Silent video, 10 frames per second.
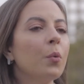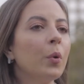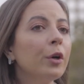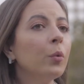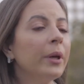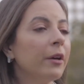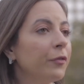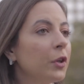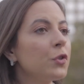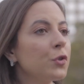The work we
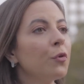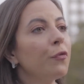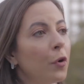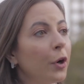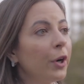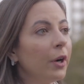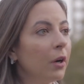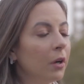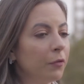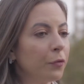have done so far
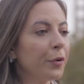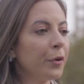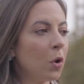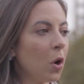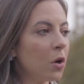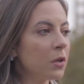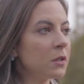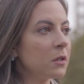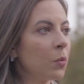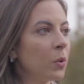for the
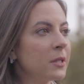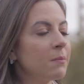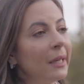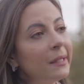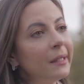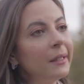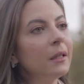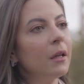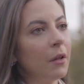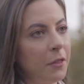cause was
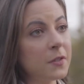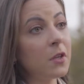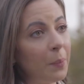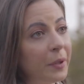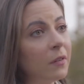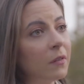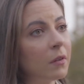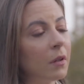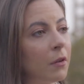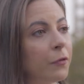mainly the
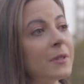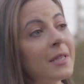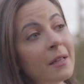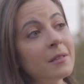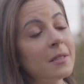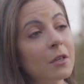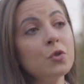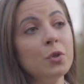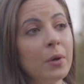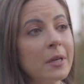summit, the first
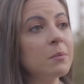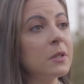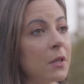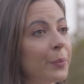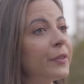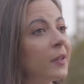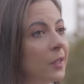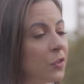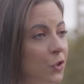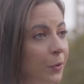anti-sexual harassment summit in
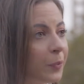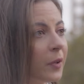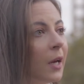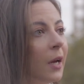Egypt.